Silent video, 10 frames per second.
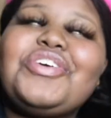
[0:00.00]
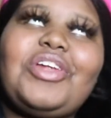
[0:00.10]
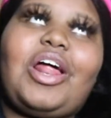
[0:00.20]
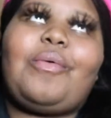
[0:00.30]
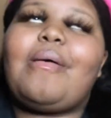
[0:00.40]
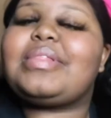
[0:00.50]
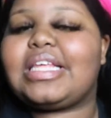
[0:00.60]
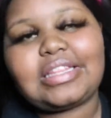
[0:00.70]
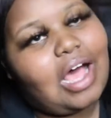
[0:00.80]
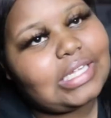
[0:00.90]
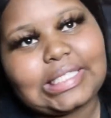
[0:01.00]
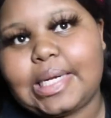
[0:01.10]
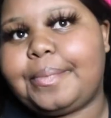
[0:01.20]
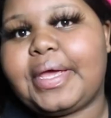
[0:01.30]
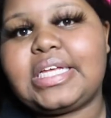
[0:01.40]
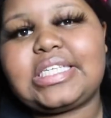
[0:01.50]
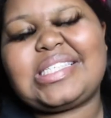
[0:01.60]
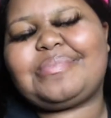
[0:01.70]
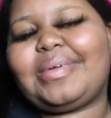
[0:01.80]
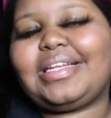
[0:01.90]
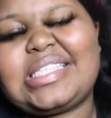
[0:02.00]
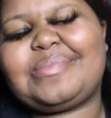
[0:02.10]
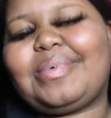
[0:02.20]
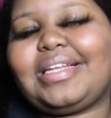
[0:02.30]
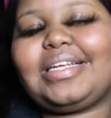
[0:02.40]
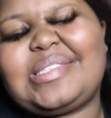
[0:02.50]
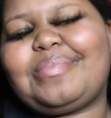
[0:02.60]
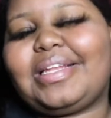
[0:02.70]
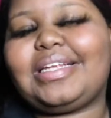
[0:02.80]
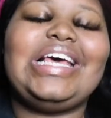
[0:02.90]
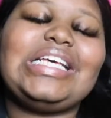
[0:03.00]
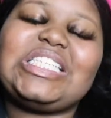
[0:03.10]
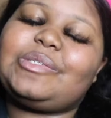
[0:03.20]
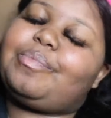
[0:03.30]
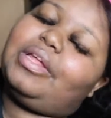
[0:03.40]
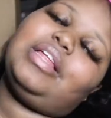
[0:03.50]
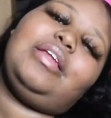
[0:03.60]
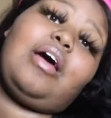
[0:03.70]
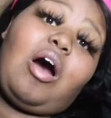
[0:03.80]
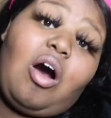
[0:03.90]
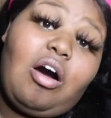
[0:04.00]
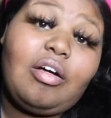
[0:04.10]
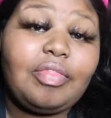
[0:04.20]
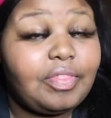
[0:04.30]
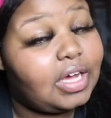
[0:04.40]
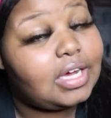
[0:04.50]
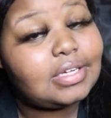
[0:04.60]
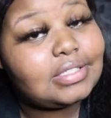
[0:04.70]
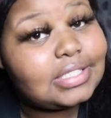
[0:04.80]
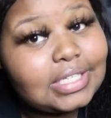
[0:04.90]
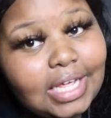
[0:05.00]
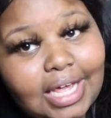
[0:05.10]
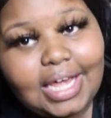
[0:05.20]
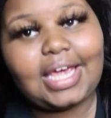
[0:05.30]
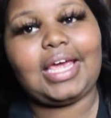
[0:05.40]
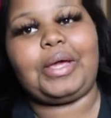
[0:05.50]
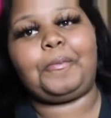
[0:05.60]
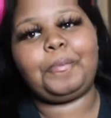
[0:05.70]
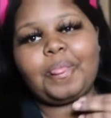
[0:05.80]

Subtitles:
You know, the one with the thoughts and opinions and spilling all the tea.